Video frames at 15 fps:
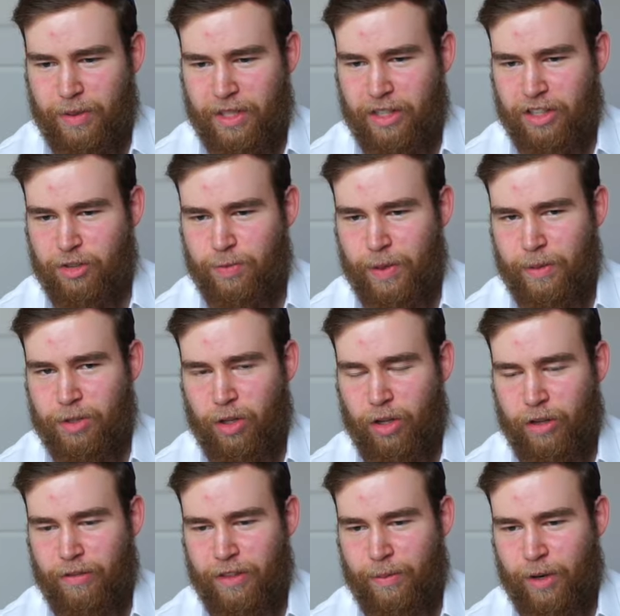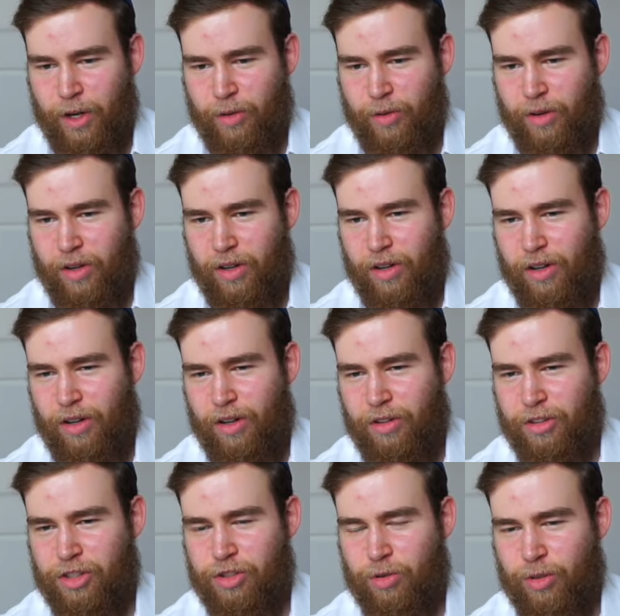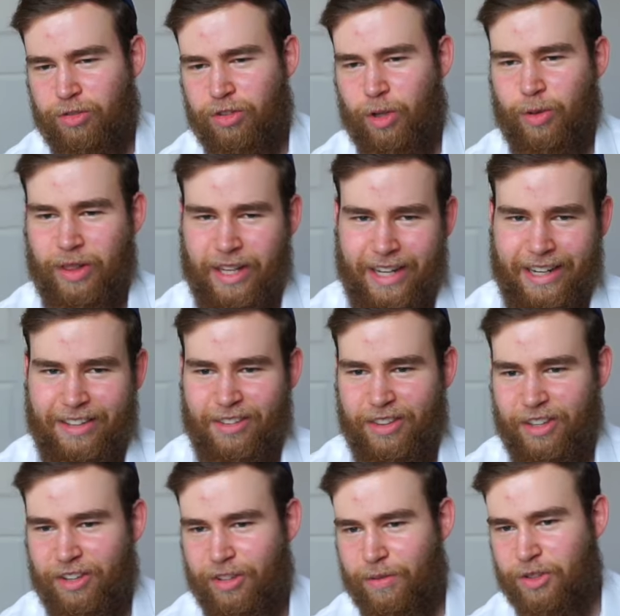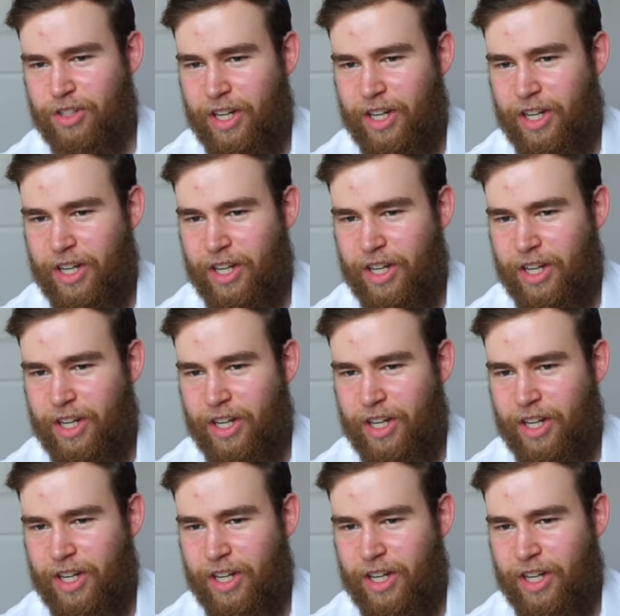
because pretty much all of them are all the shorts are related to the YouTube